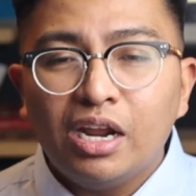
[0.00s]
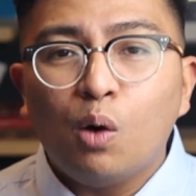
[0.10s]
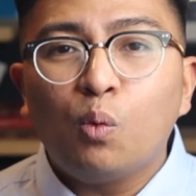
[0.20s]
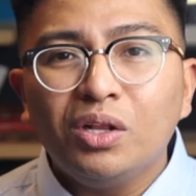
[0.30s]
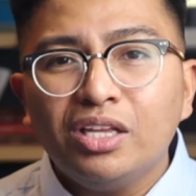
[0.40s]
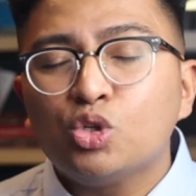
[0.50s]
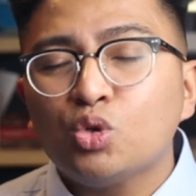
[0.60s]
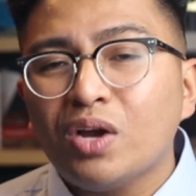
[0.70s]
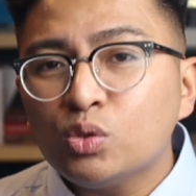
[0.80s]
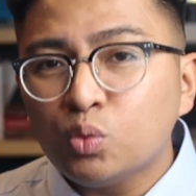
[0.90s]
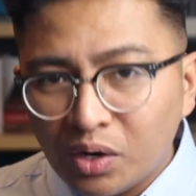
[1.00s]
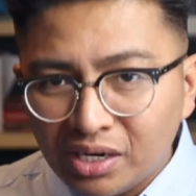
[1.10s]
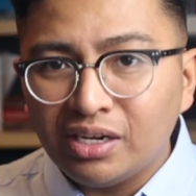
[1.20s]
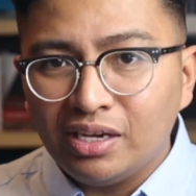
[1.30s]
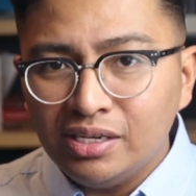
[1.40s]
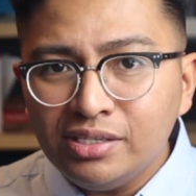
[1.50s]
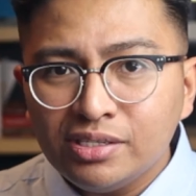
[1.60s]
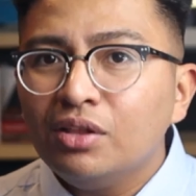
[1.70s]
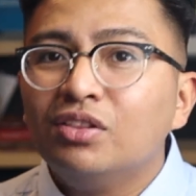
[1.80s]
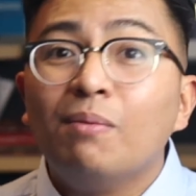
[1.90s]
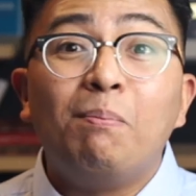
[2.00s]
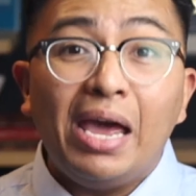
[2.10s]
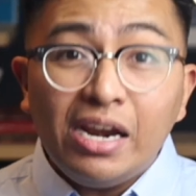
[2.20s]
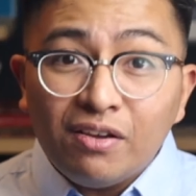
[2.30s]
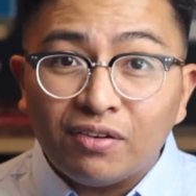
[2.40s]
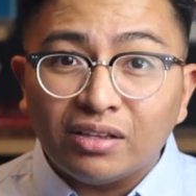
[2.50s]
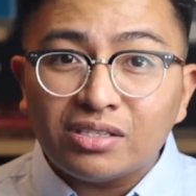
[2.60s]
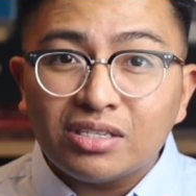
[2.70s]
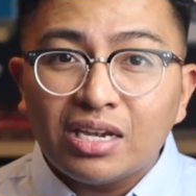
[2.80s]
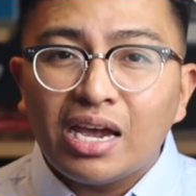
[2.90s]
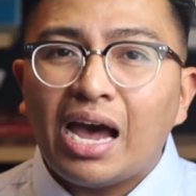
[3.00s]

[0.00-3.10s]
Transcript: Now, we'll address what it is, the benefits,